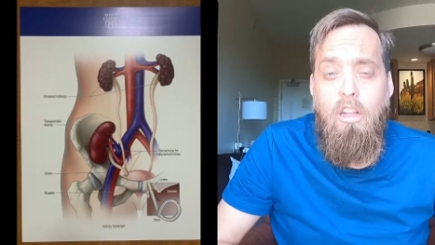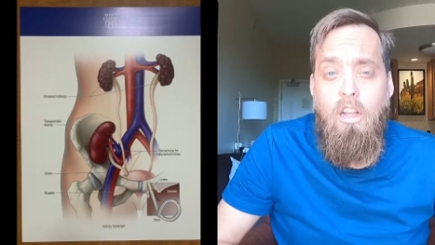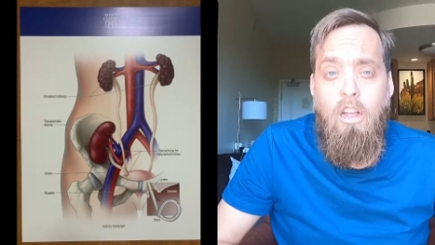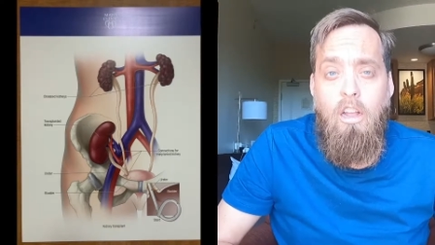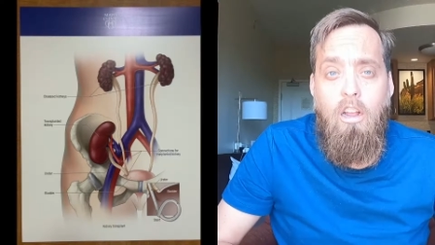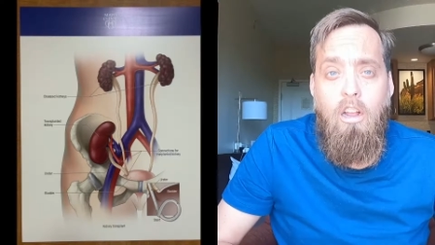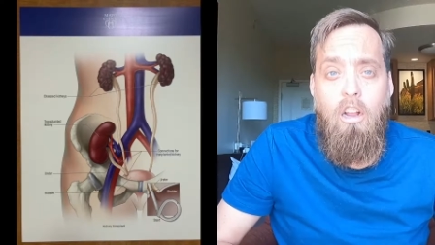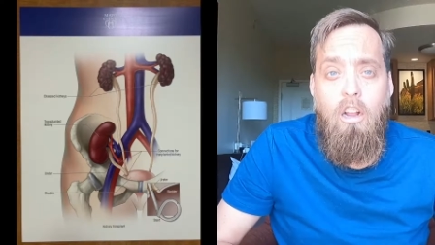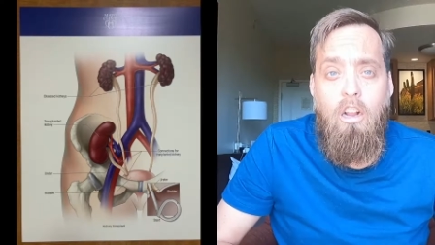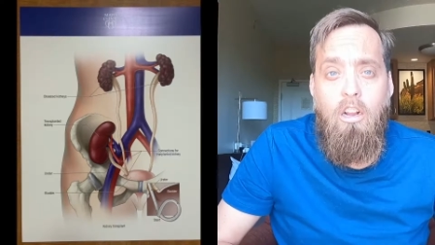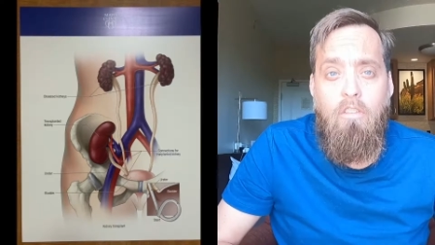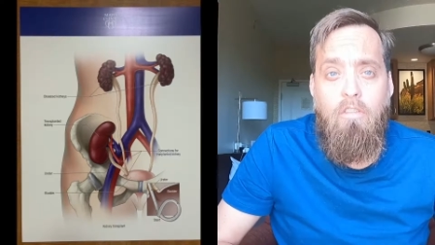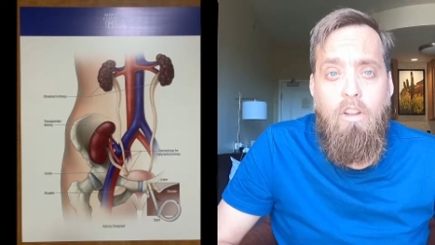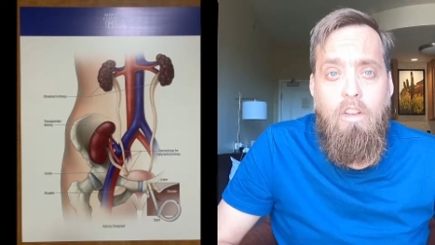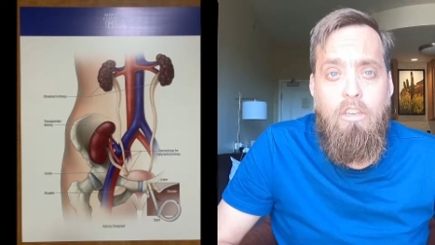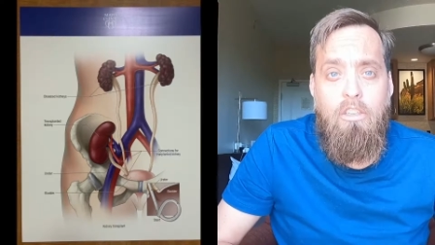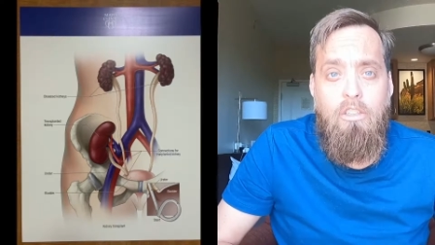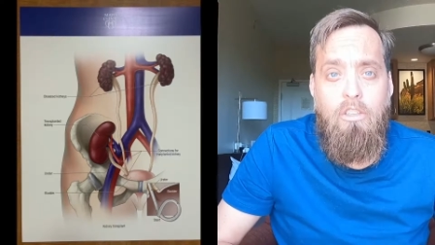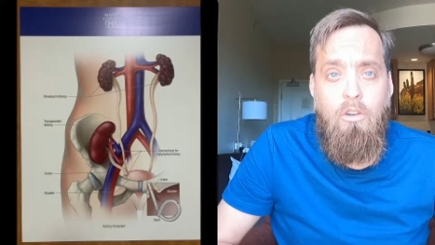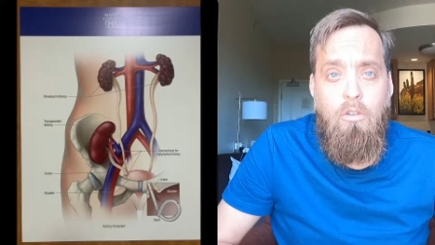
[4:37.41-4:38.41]
Um,
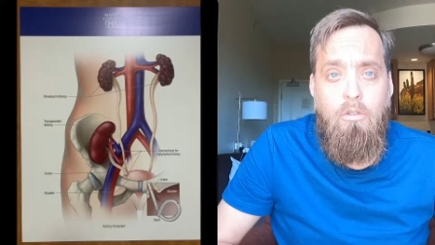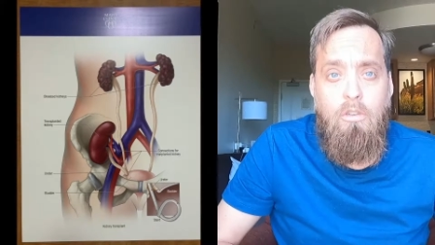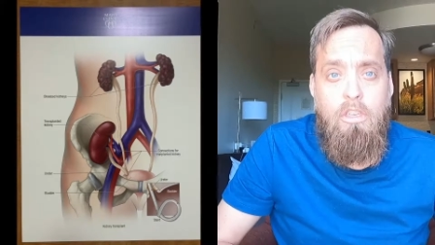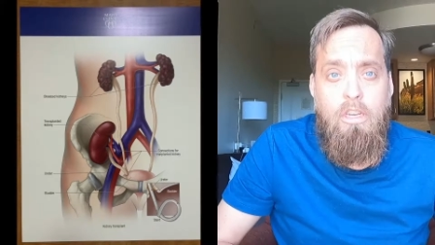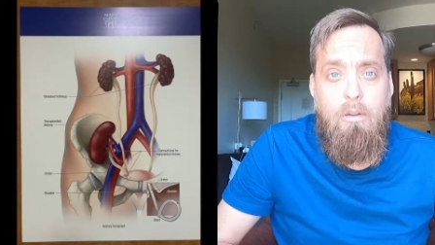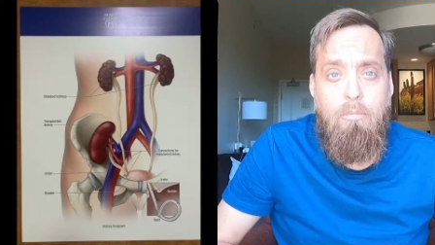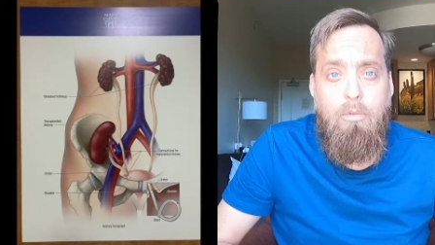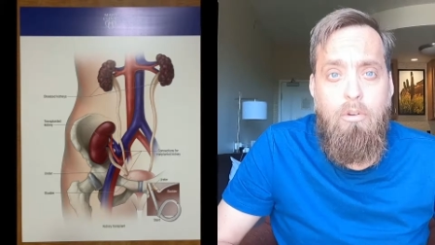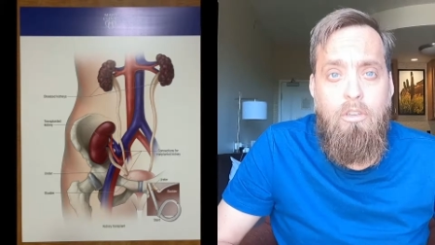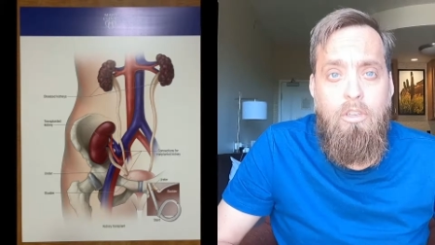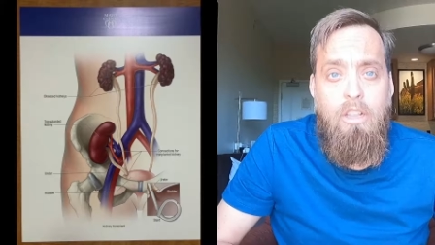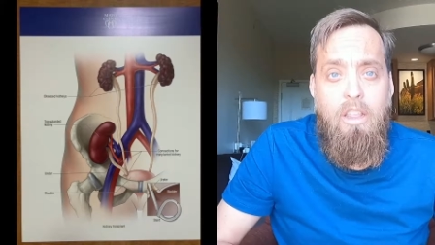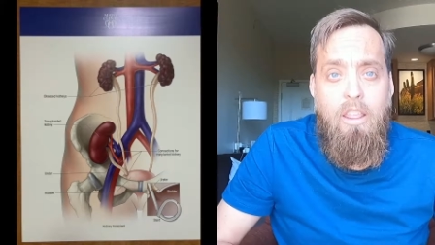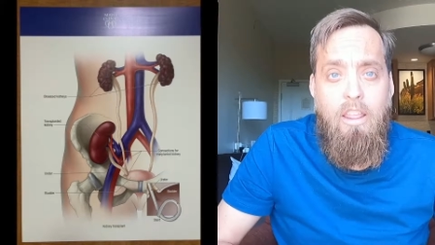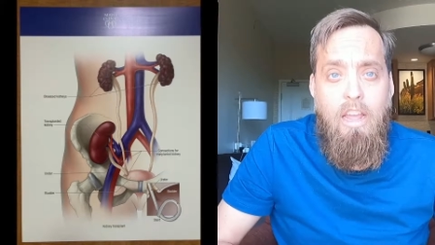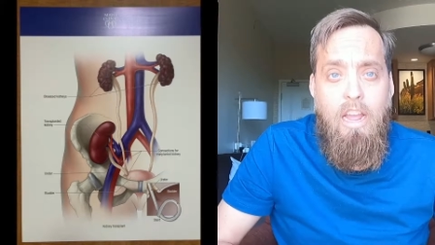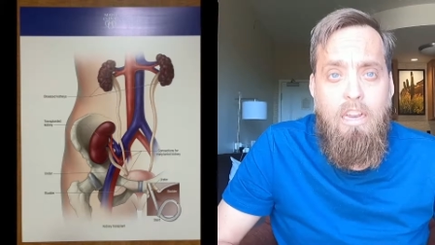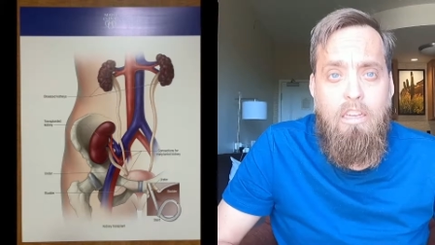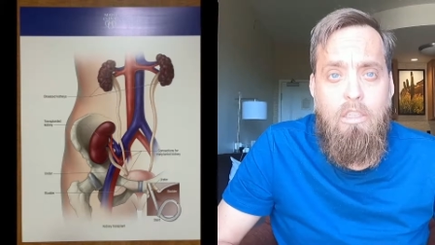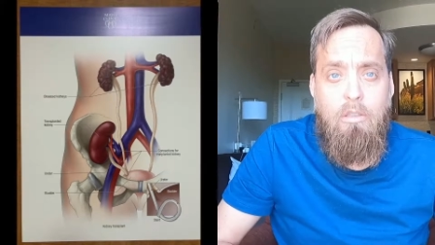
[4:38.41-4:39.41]
and so typically
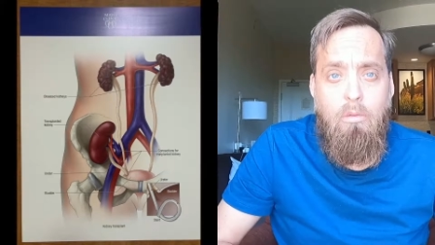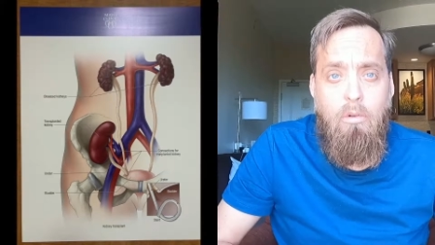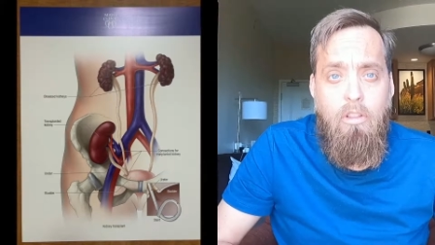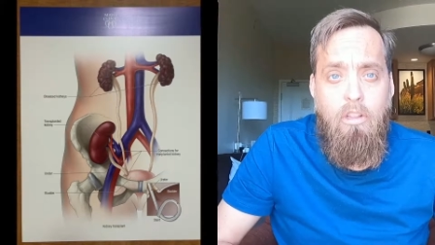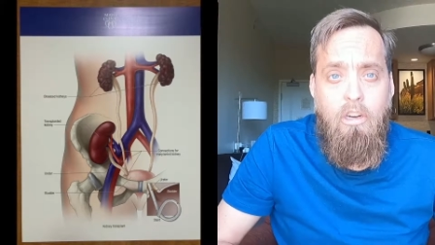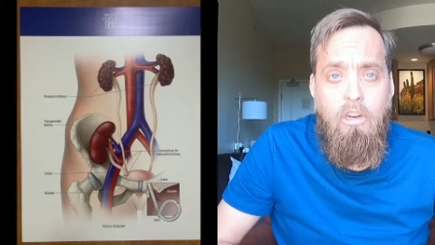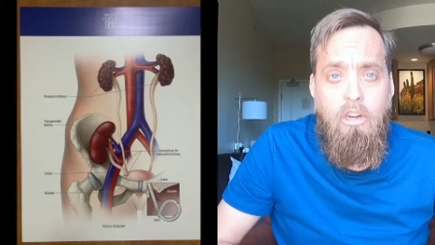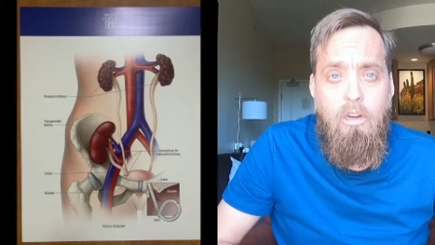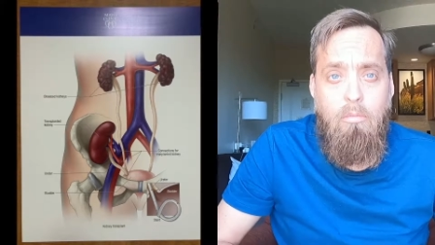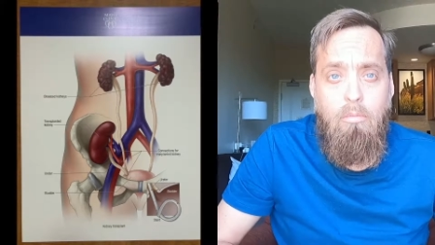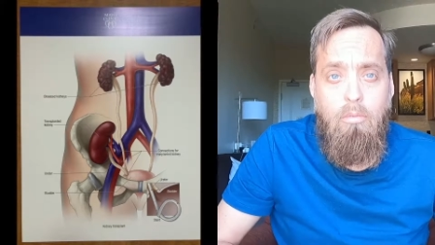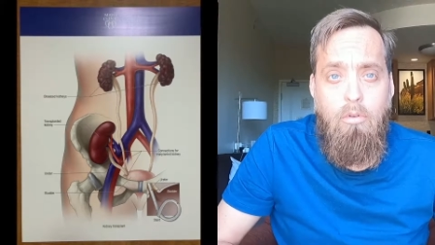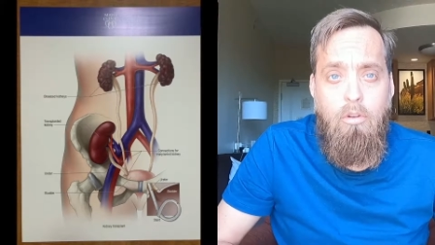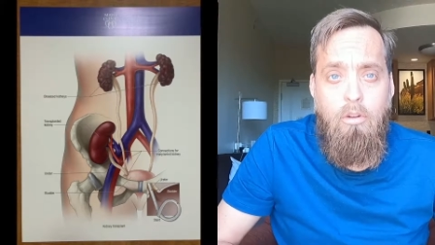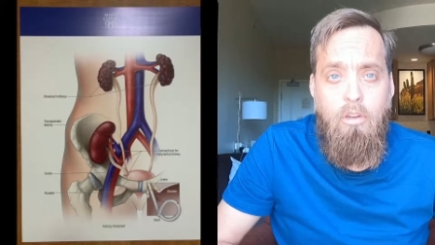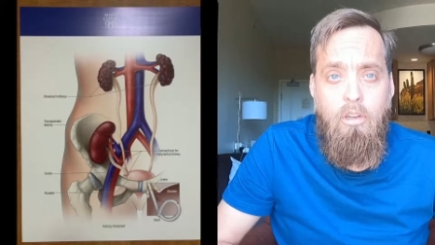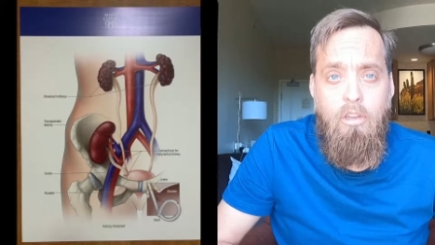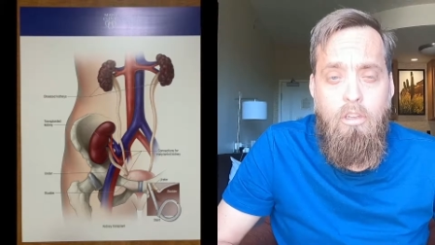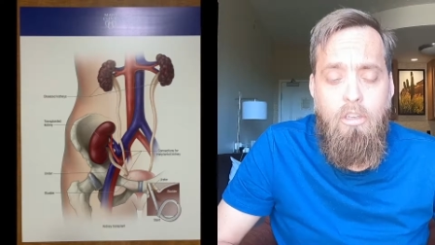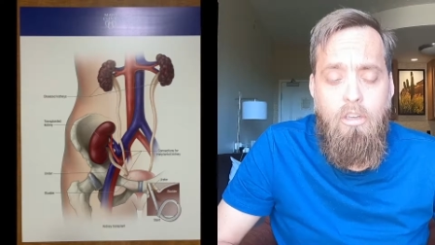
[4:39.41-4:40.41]
that's where they're gonna
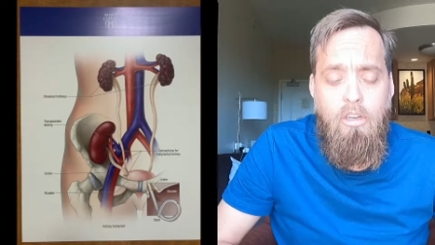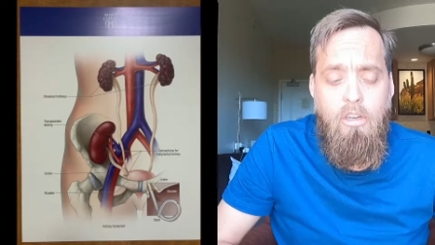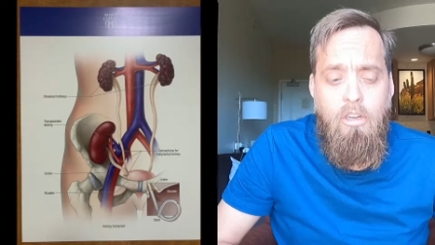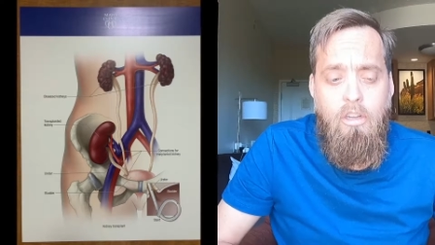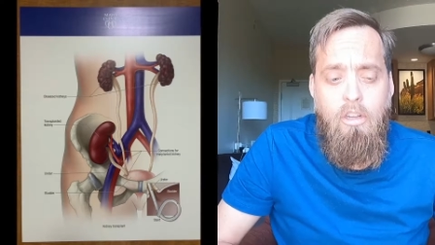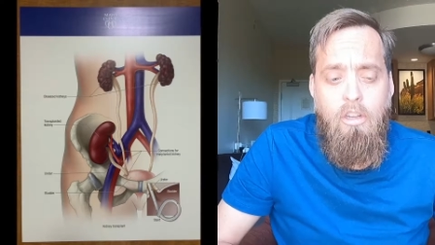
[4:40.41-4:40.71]
put